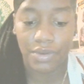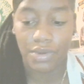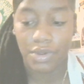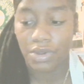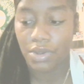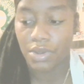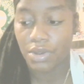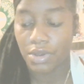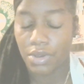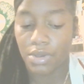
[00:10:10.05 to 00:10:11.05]

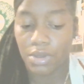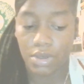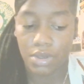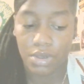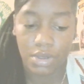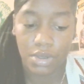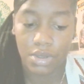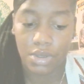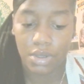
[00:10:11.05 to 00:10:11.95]
[no speech]